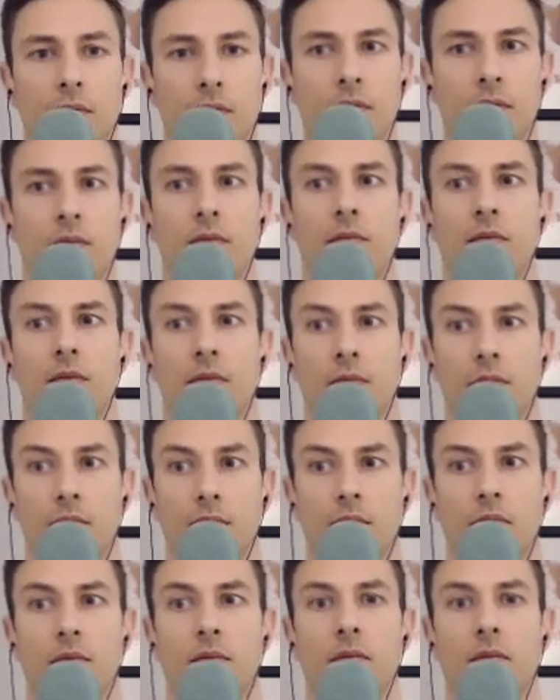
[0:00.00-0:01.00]

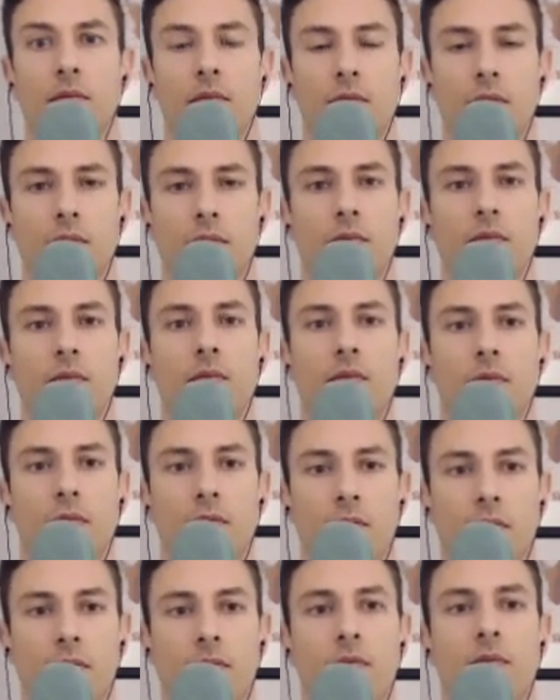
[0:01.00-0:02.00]

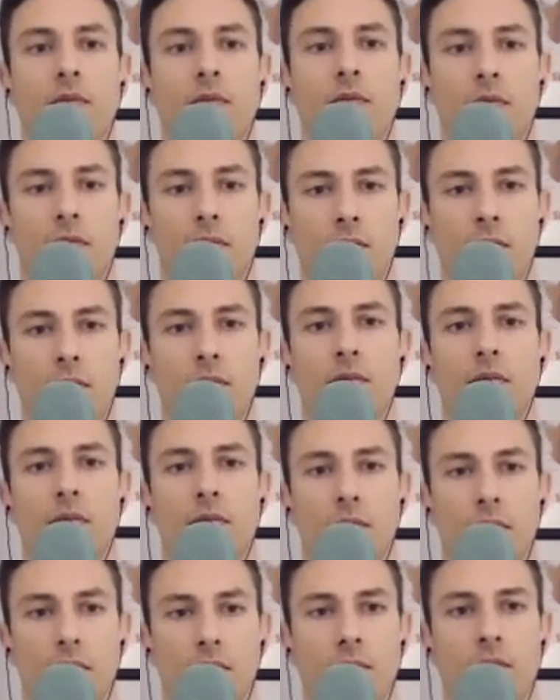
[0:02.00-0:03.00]

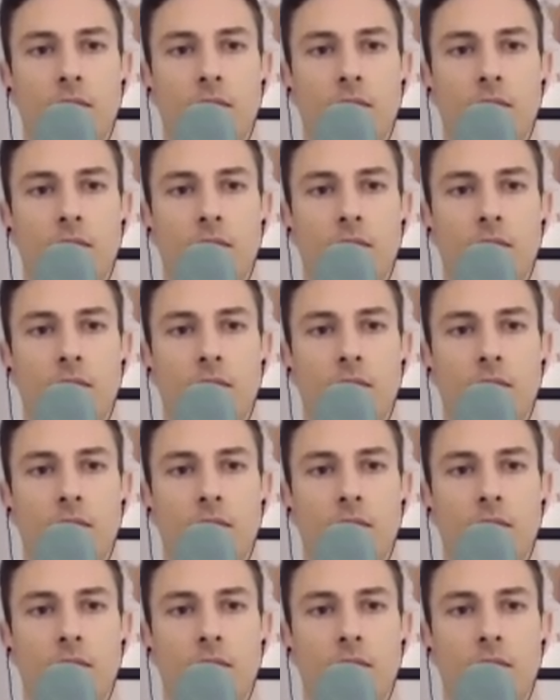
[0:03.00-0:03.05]
(not speaking)